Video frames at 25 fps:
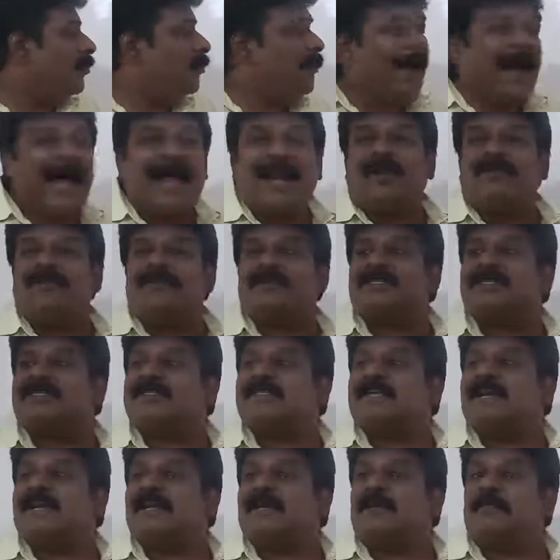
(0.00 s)
value which is
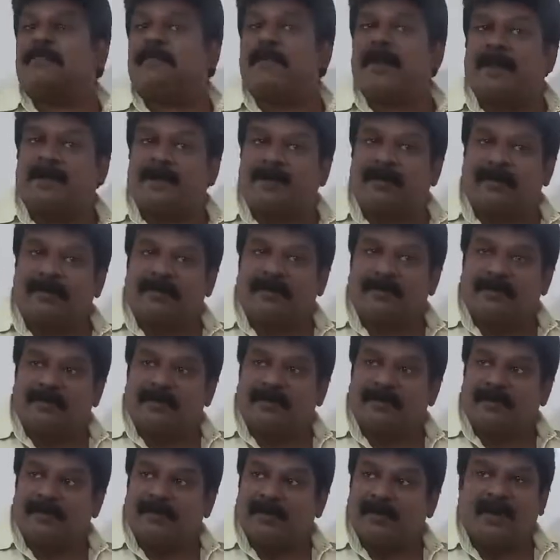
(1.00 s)
there in min
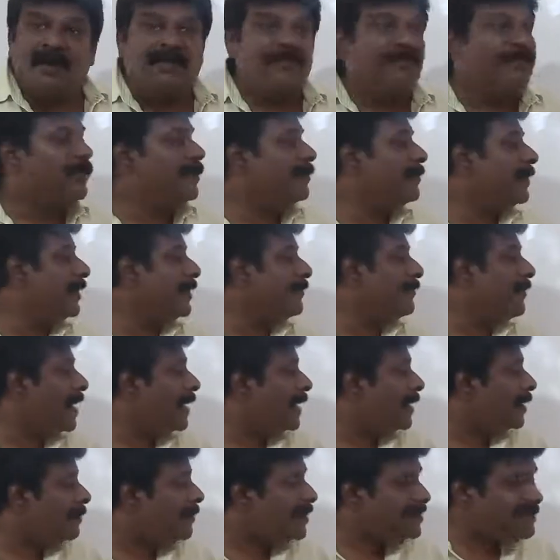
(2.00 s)
will be
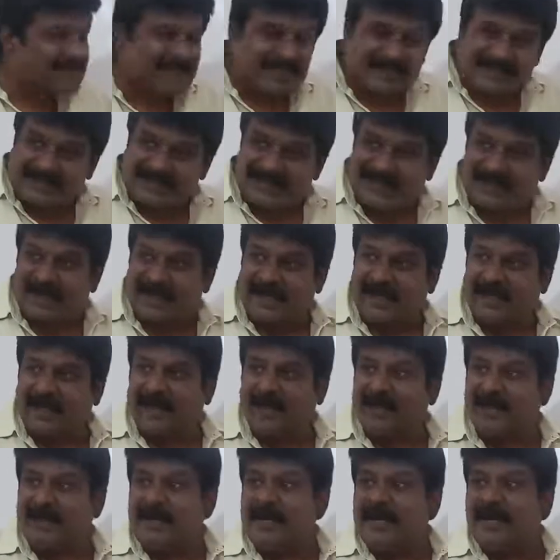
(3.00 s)
divided by 60.
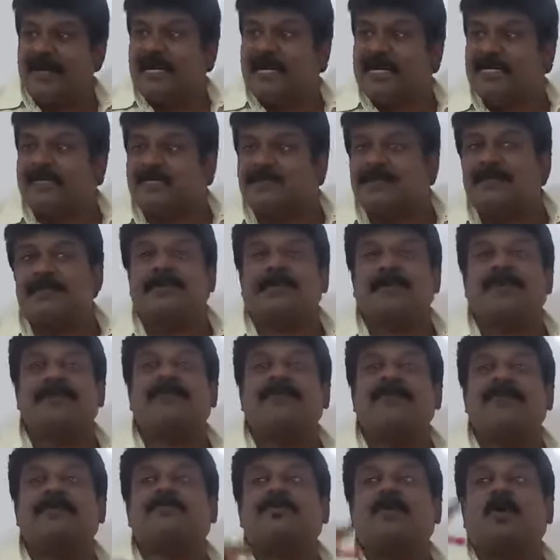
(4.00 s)
Instead of
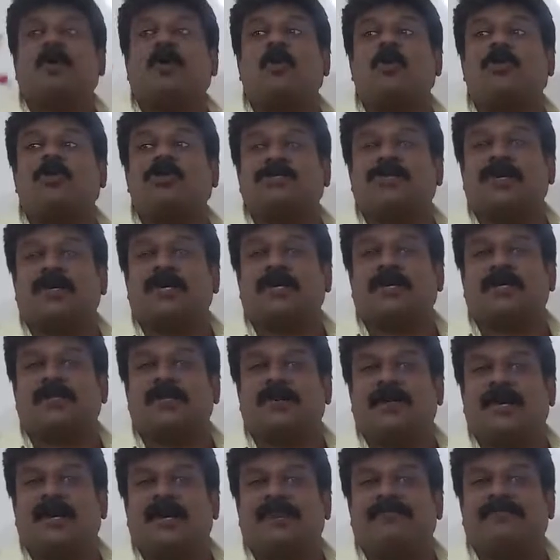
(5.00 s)
giving you the
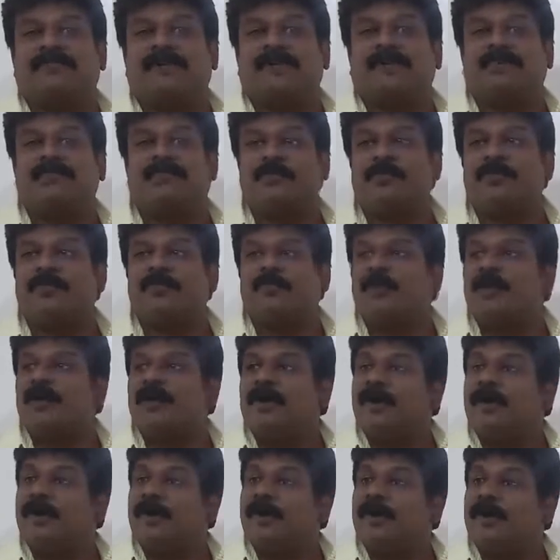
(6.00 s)
quotient, it will give you
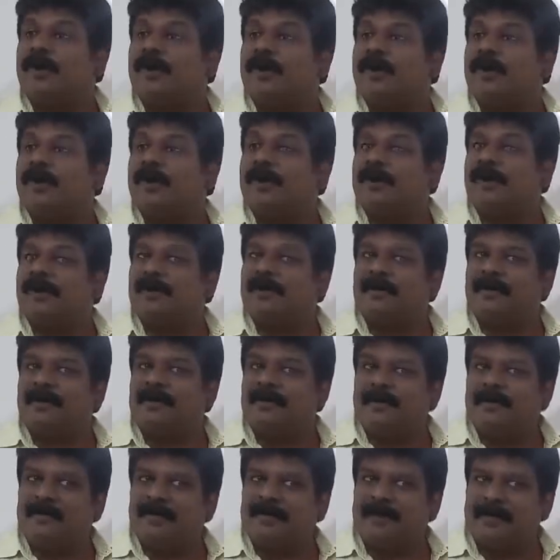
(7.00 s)

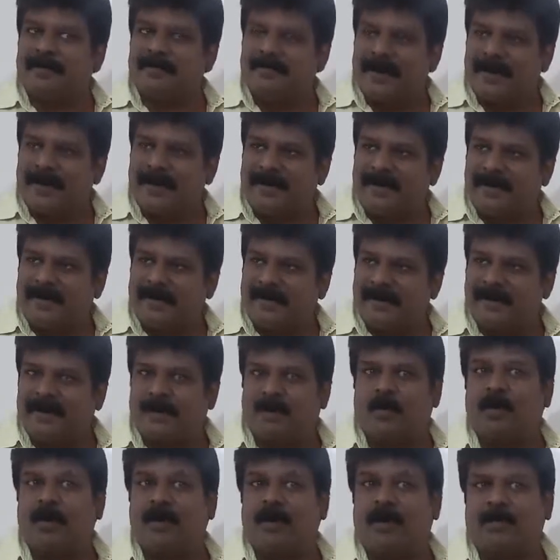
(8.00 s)
remainder,
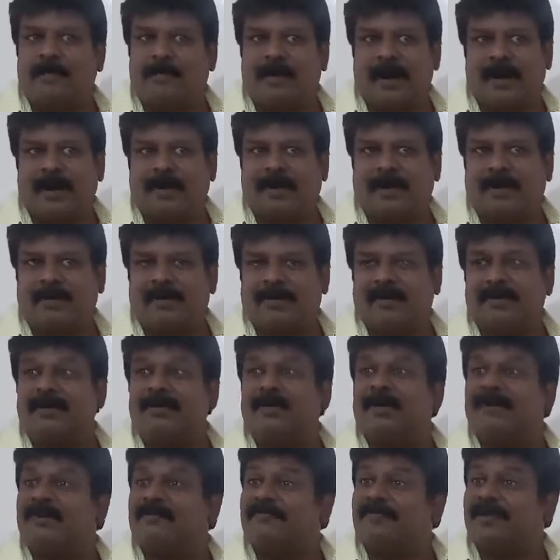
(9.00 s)
not remainder.
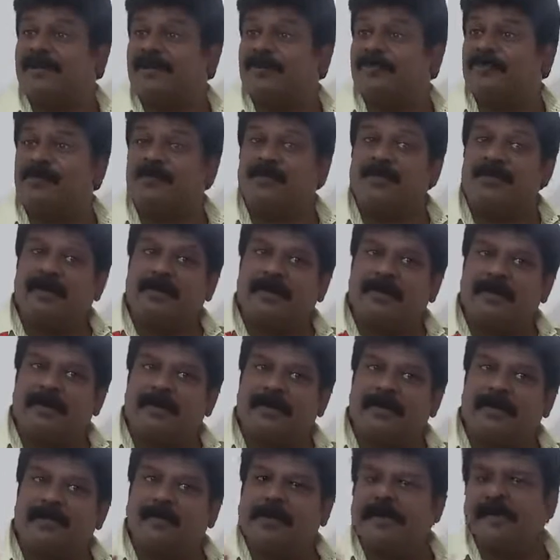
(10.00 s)
It will give you
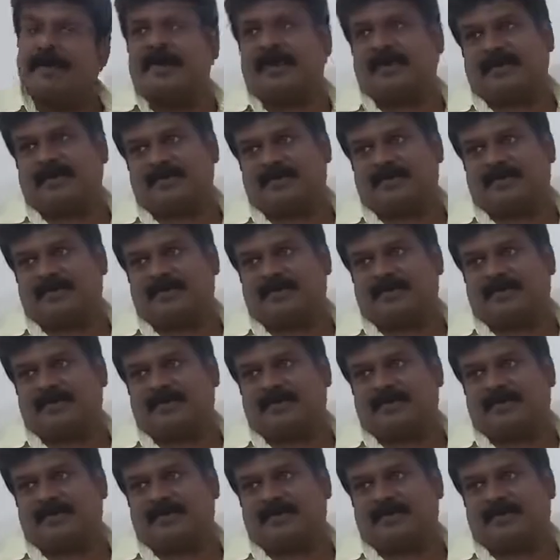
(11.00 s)
remainder.